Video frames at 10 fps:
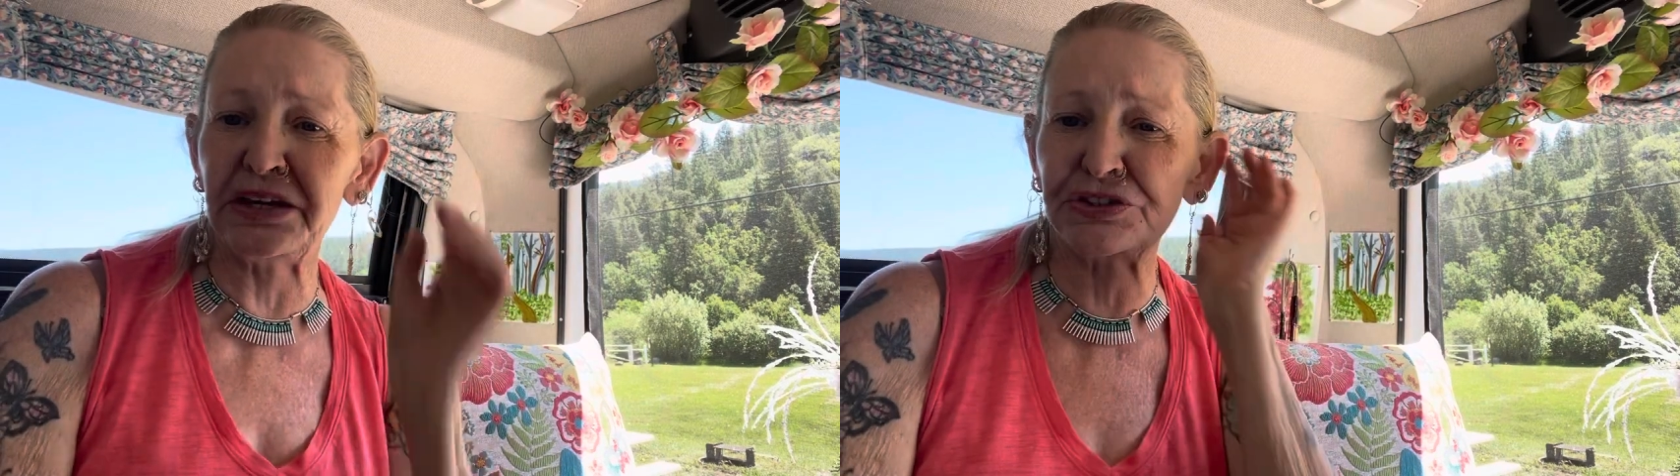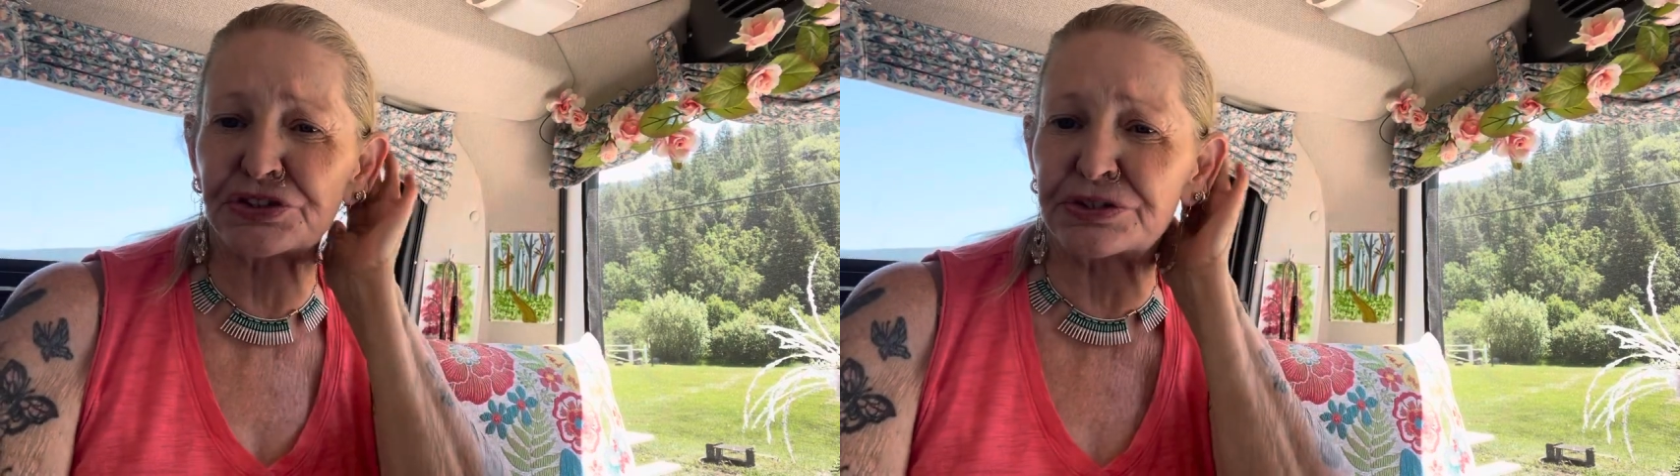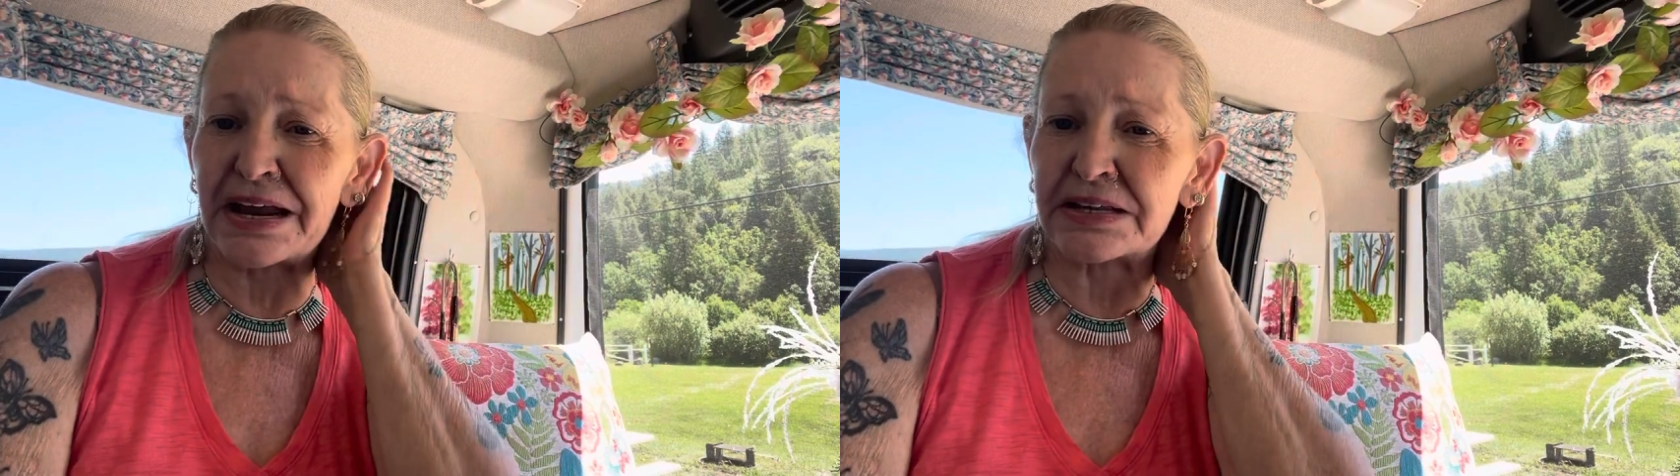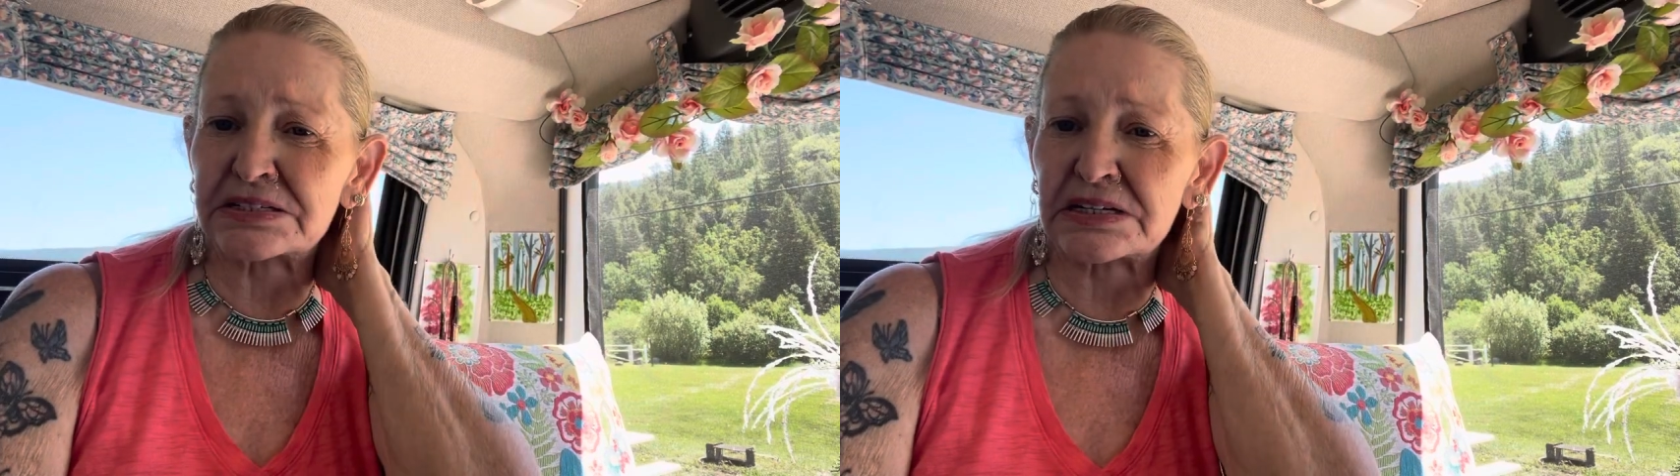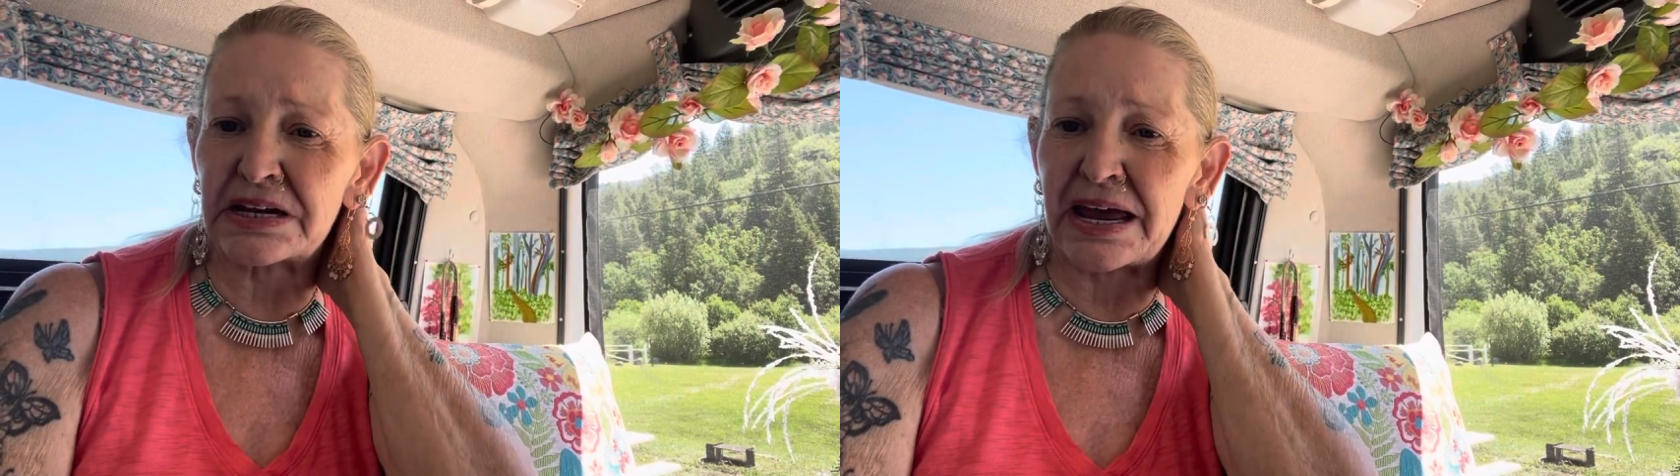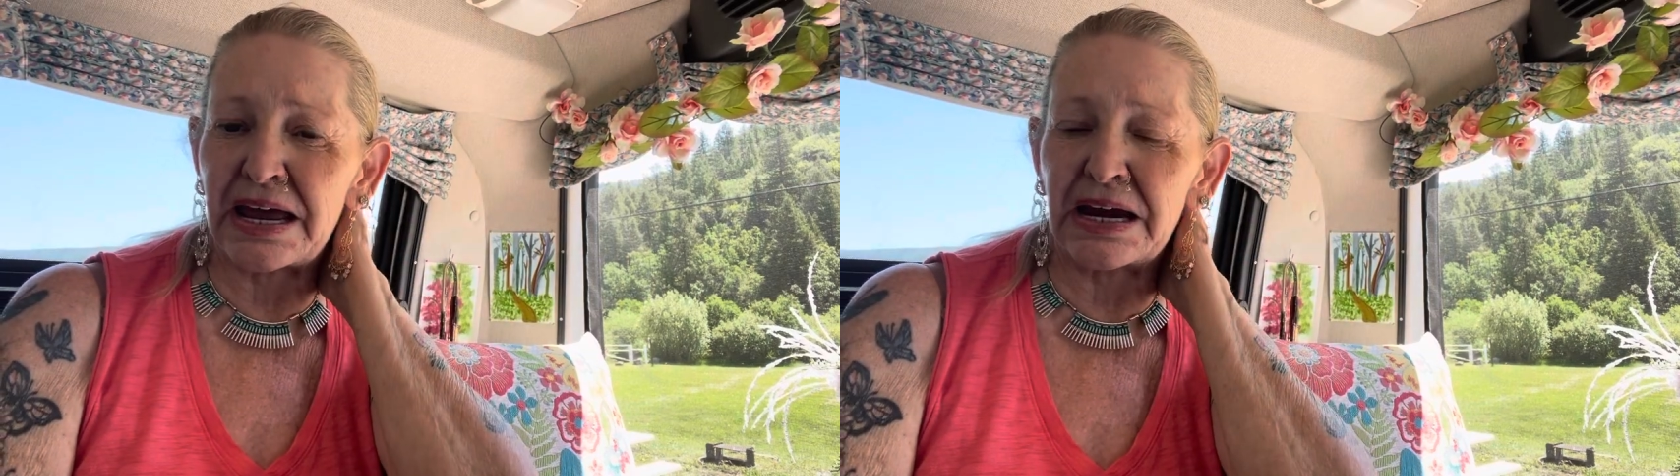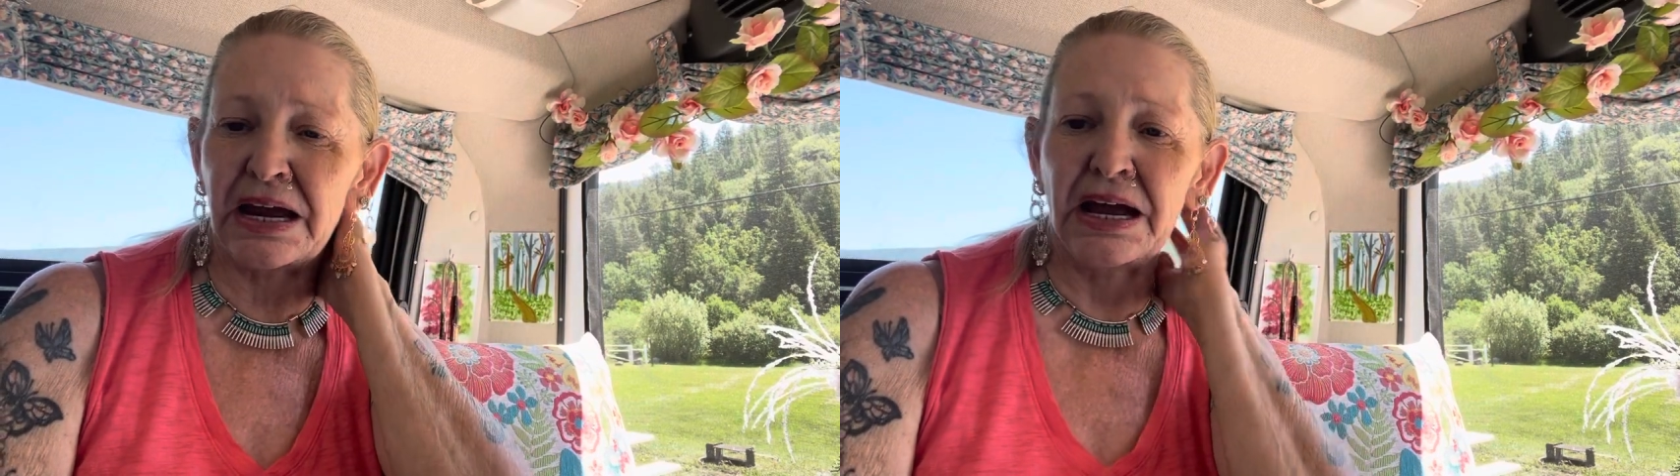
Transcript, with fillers: internet today.